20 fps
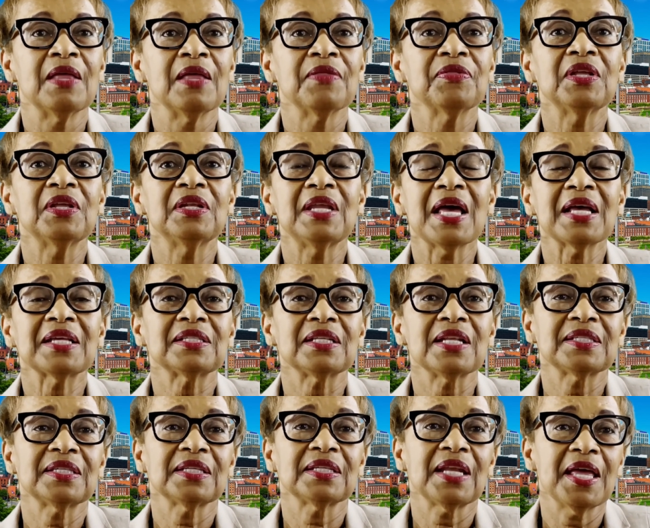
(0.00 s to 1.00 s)
The next
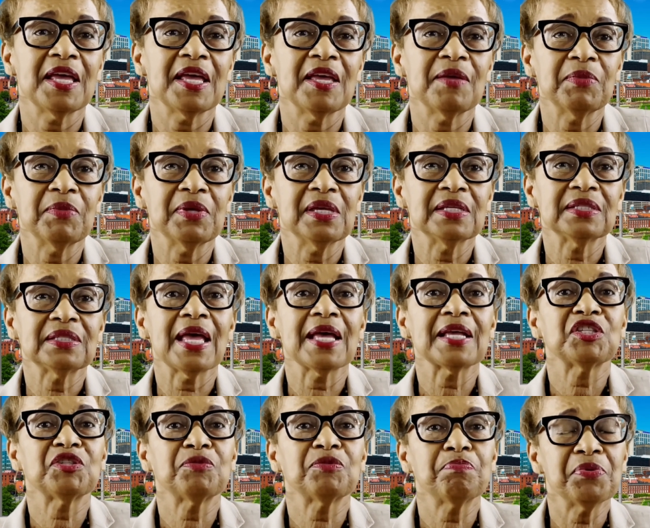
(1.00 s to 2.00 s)
lesson aim is
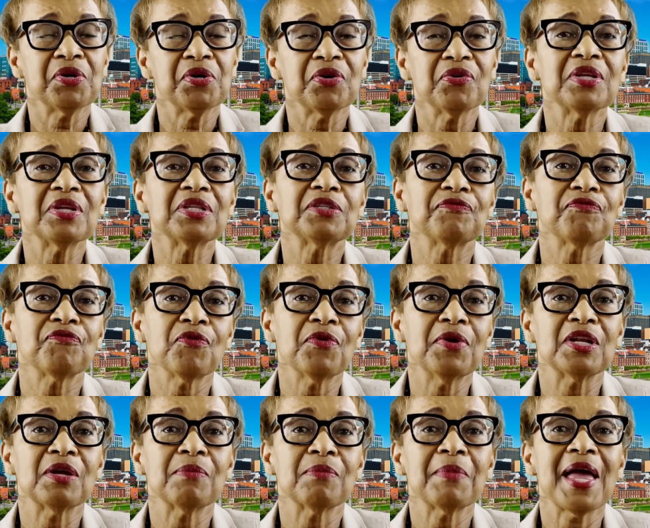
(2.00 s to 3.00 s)
experience
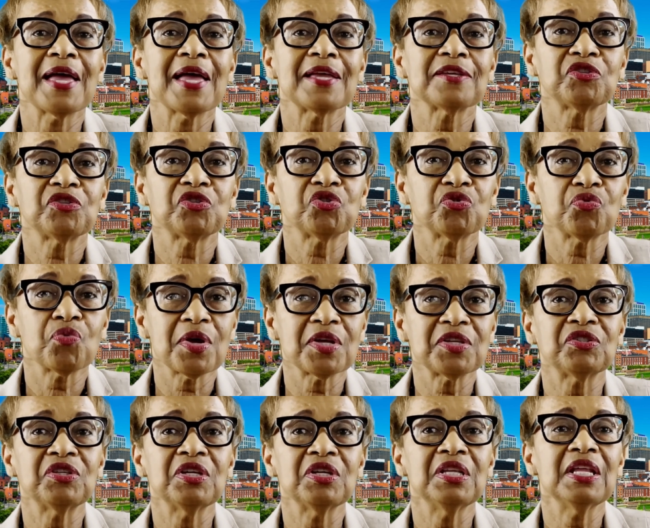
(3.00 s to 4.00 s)
freedom as
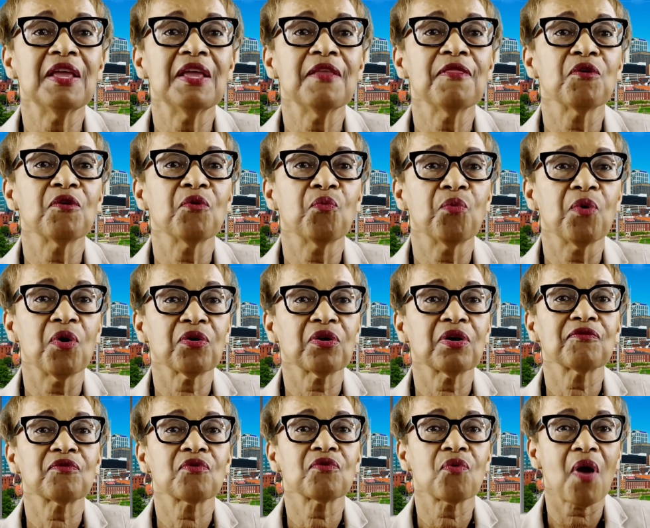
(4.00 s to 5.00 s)
trusting in the work
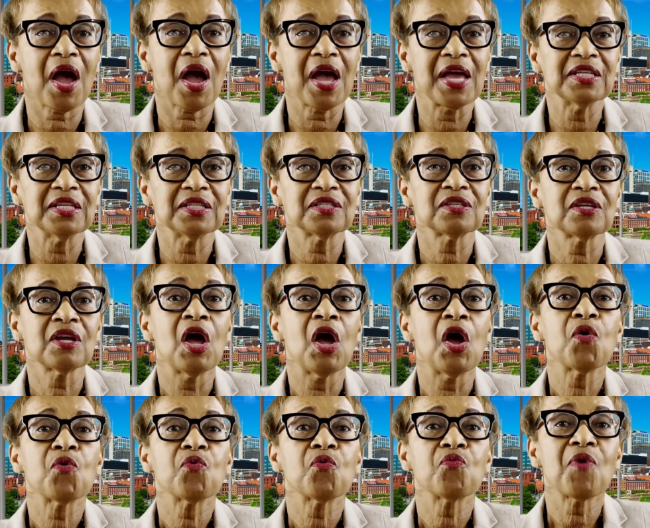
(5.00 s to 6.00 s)
of Christ
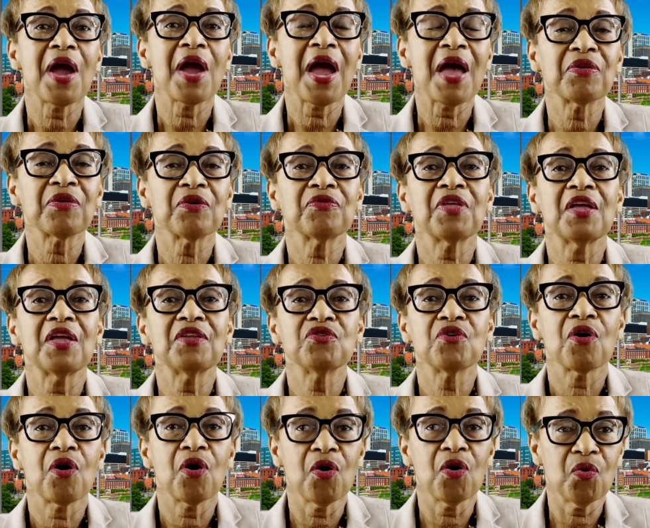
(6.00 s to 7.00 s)
rather than
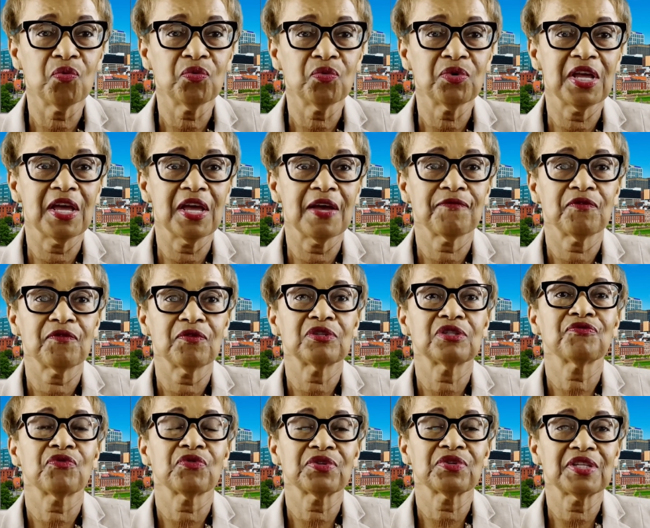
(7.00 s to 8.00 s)
your own efforts
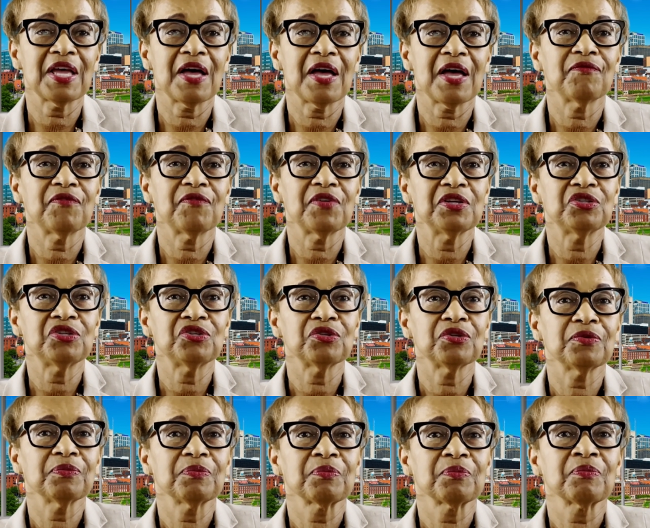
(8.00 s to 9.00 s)
for
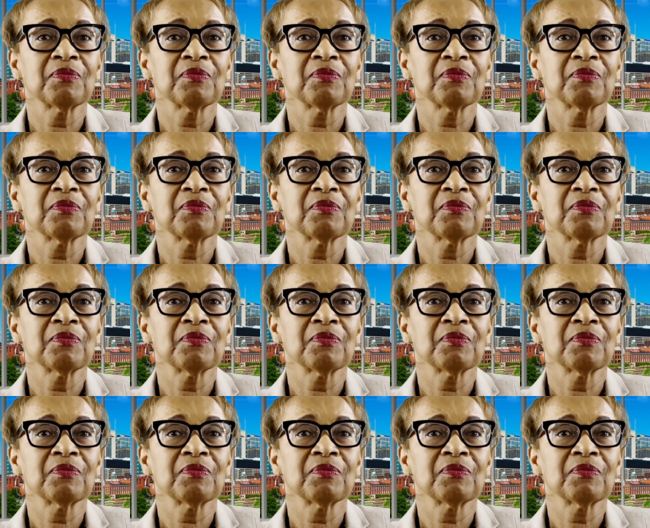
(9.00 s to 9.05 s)
salvation.